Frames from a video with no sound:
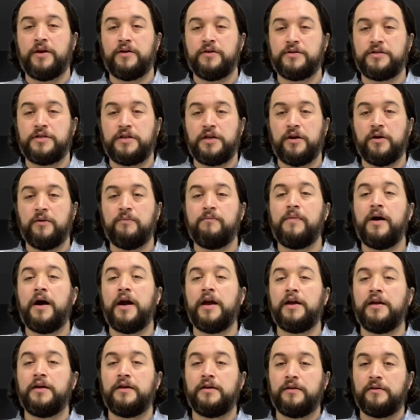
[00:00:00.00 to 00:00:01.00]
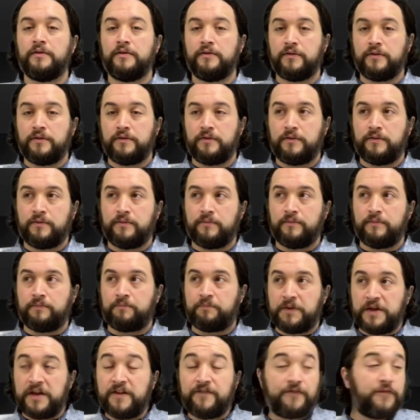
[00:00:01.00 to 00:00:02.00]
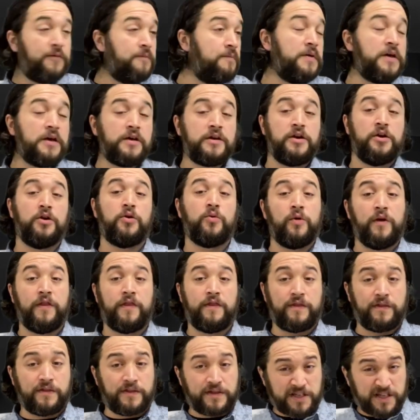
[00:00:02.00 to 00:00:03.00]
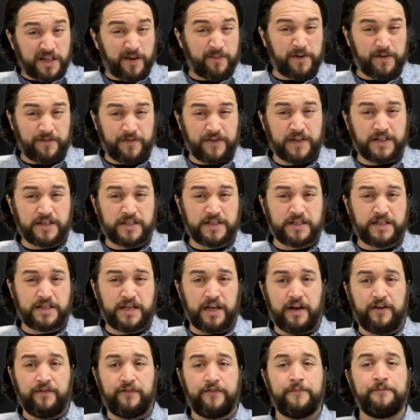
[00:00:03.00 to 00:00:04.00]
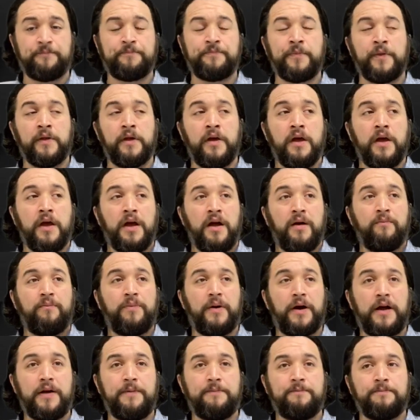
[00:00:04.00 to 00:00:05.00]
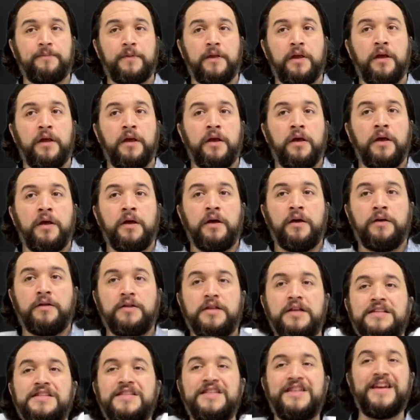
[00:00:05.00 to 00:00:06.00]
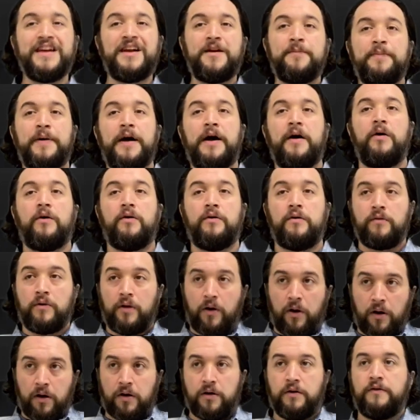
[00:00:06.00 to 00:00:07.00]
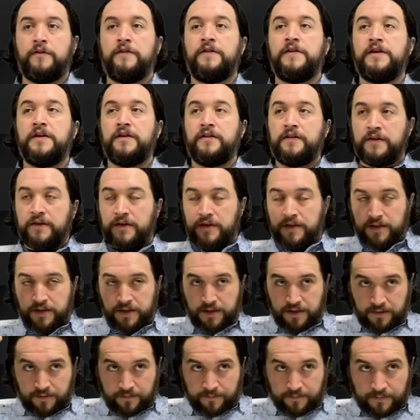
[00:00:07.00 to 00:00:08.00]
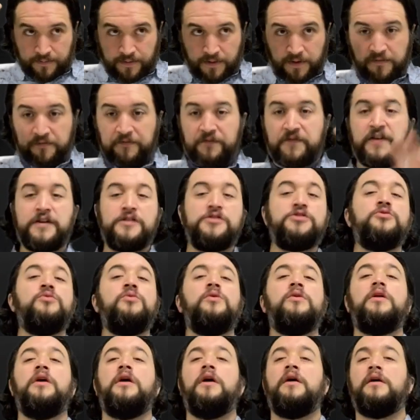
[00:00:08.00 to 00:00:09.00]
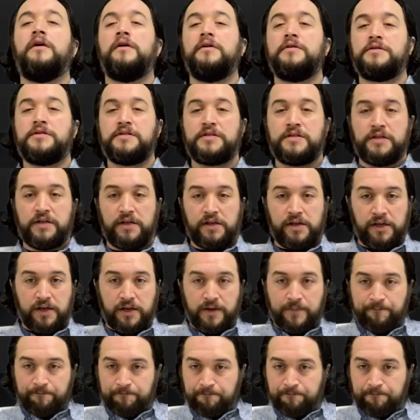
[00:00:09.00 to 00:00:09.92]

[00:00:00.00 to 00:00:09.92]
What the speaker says: here might be familiar with some of this stuff. But let's think about art, the visual arts, the